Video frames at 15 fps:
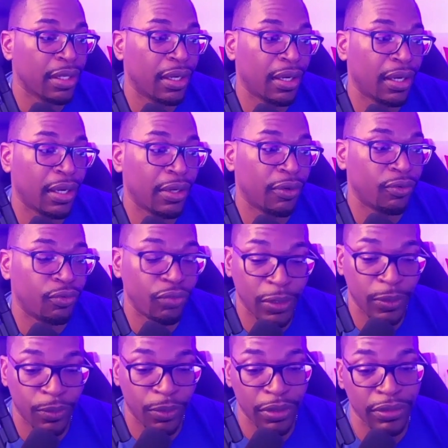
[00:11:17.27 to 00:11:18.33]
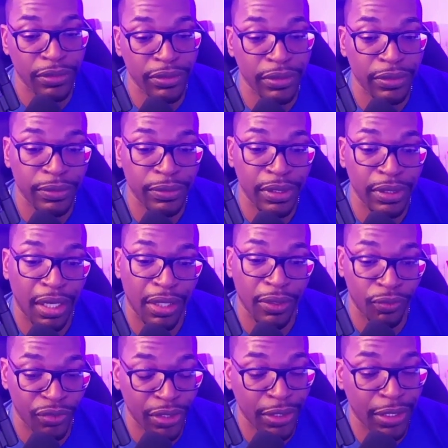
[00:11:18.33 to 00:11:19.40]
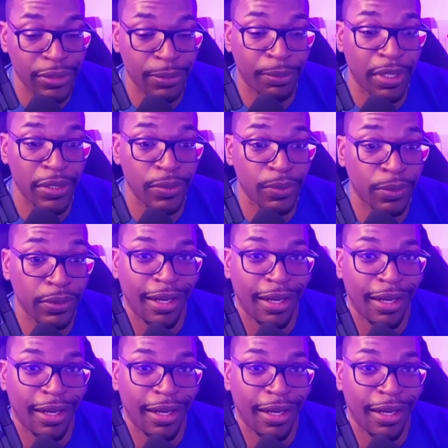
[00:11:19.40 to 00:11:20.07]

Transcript: real world, the real enterprise world.